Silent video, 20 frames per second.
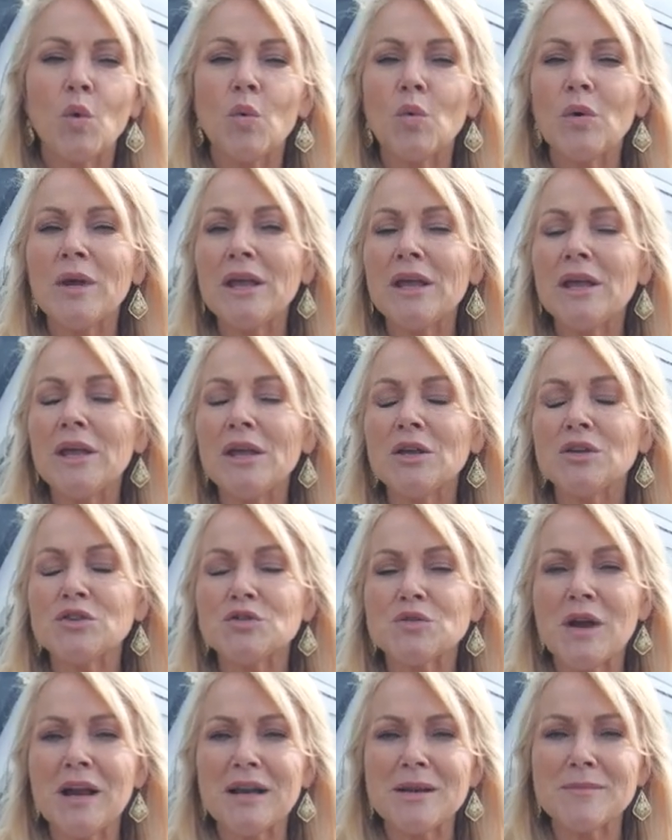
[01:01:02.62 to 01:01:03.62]
We
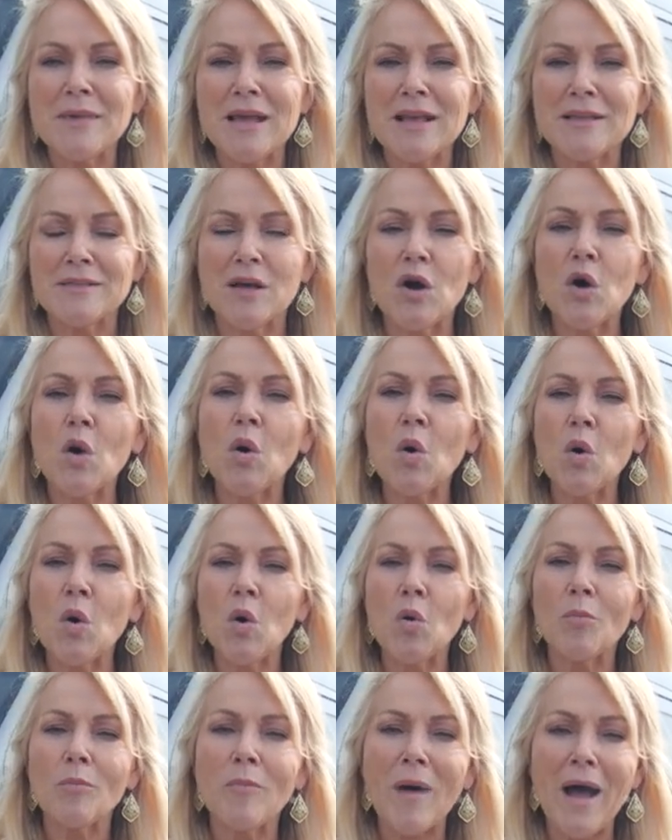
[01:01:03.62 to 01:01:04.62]
try to make the
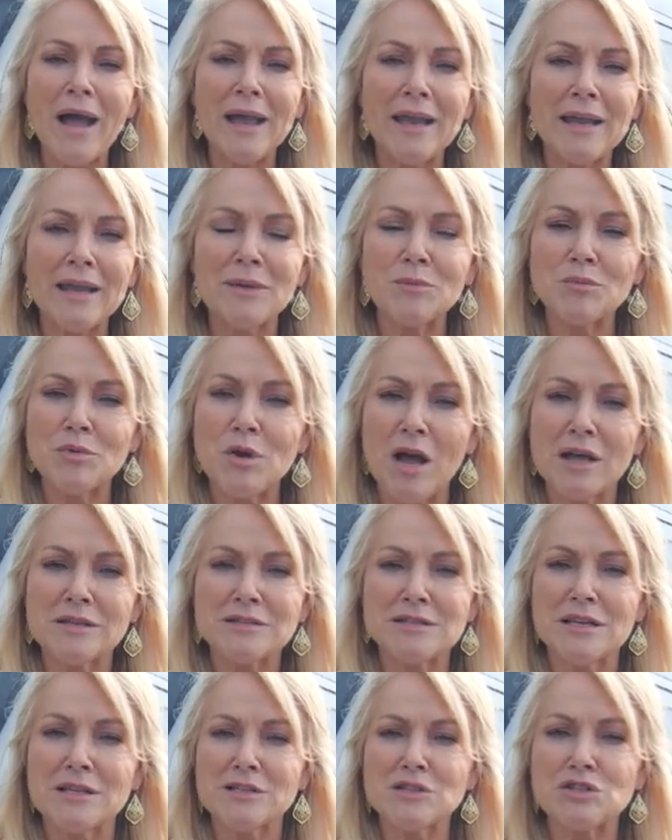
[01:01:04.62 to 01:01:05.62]
whole buying
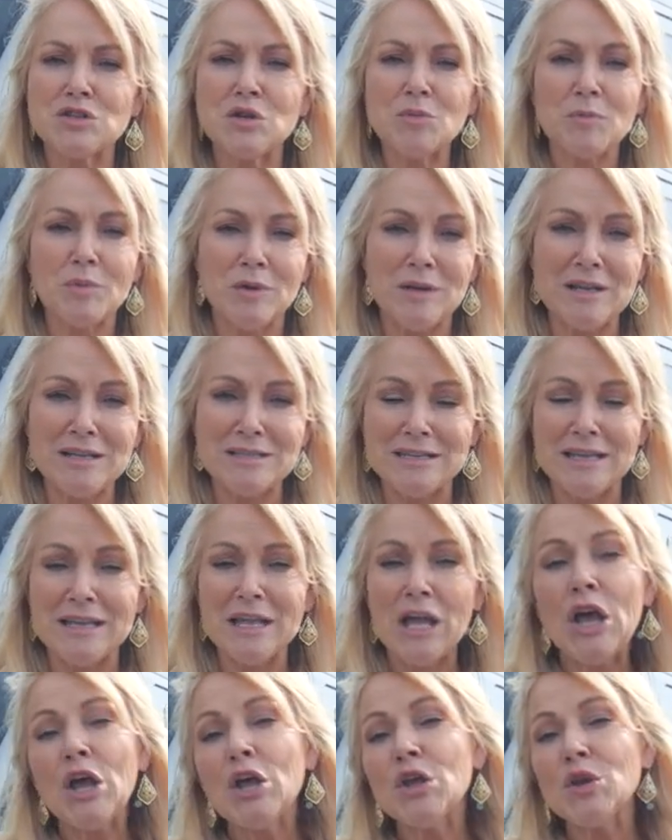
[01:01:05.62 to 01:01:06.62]
process super easy.
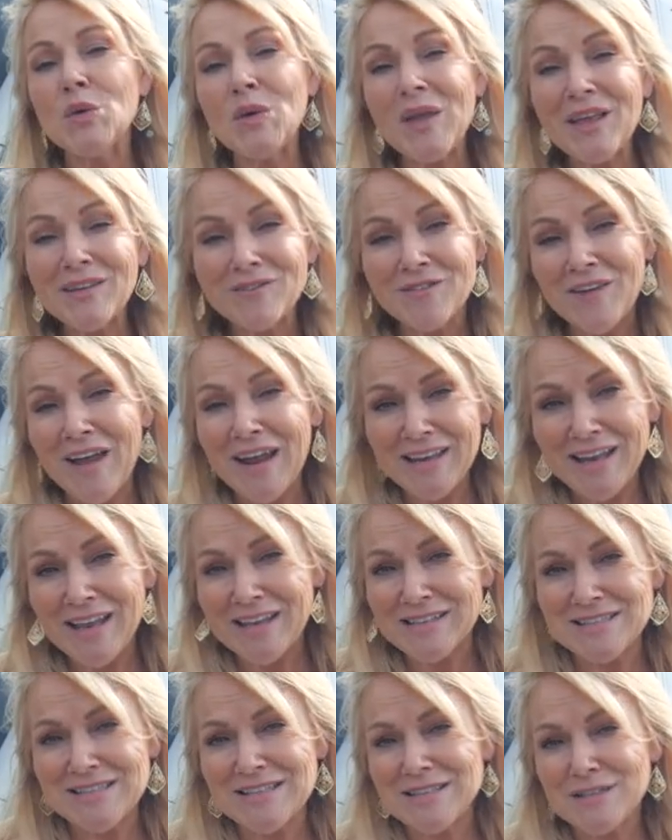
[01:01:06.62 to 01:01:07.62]
You can
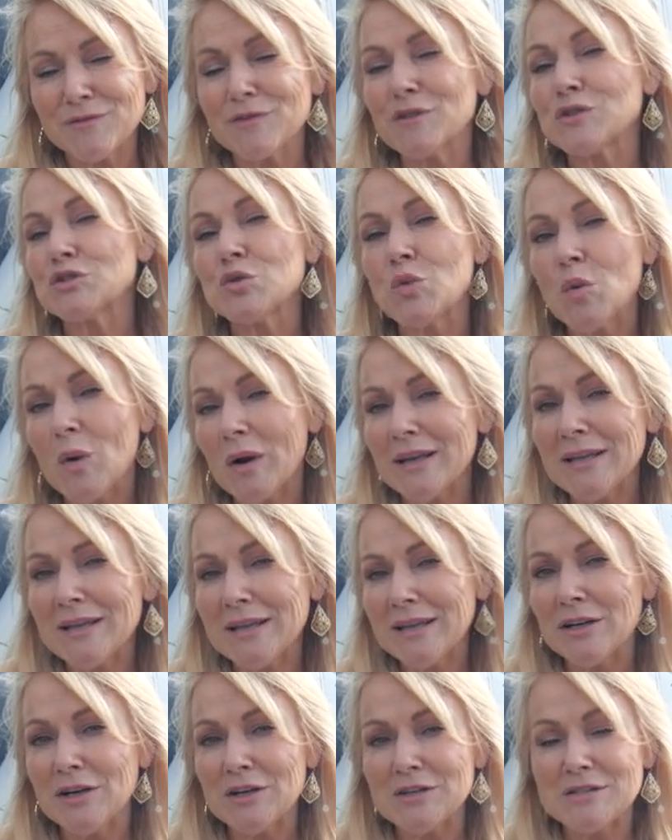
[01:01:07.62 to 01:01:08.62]
finance this for 20
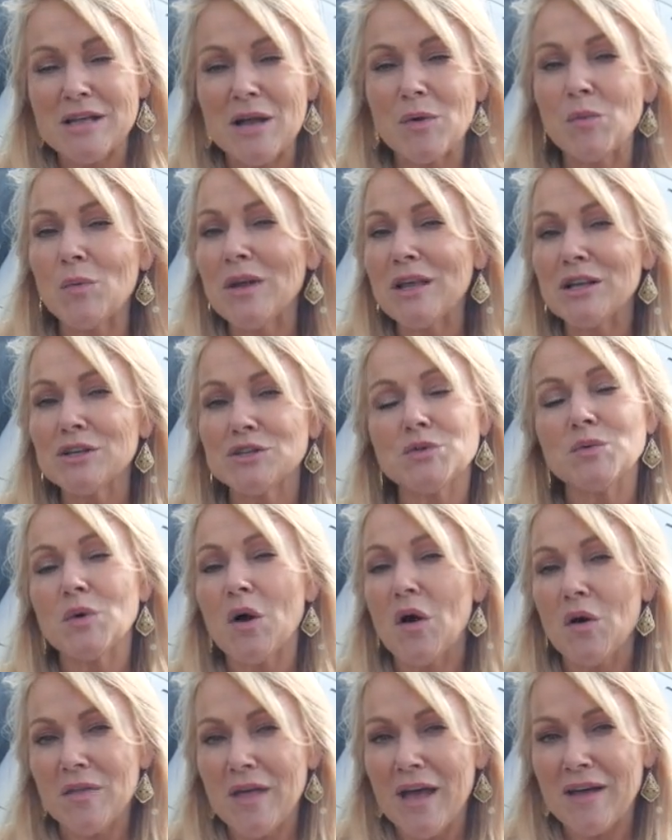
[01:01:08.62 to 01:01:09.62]
years and we can do
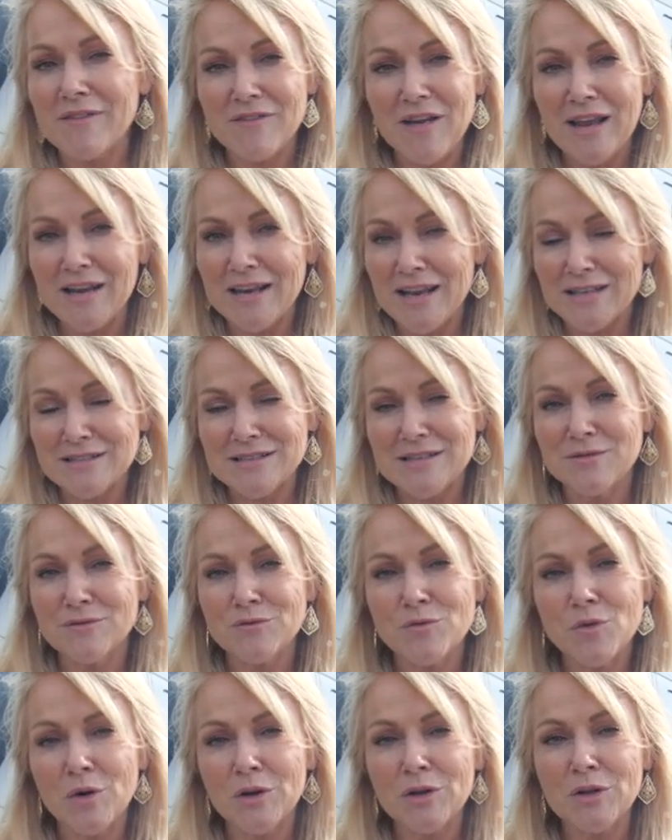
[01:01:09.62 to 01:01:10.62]
all that financing
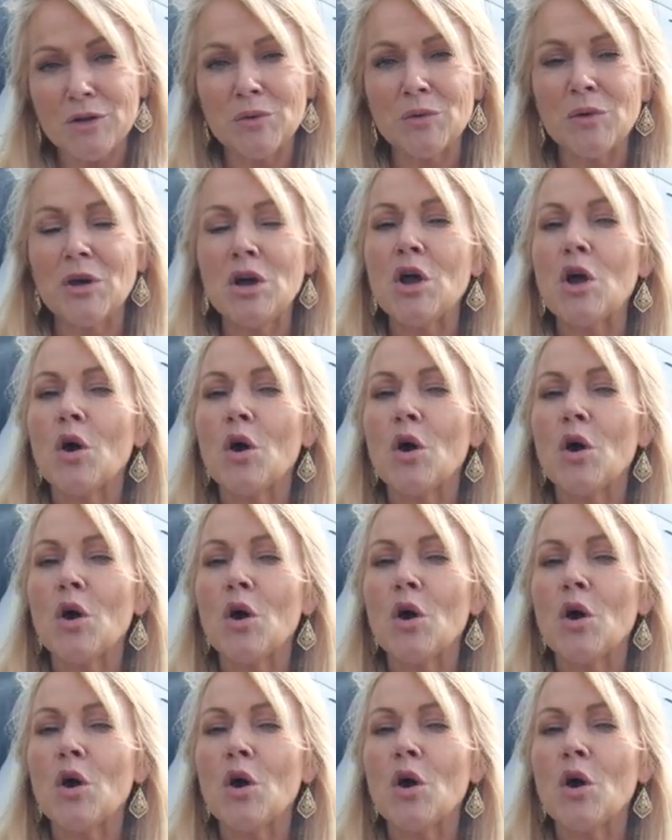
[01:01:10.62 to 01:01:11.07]
for you.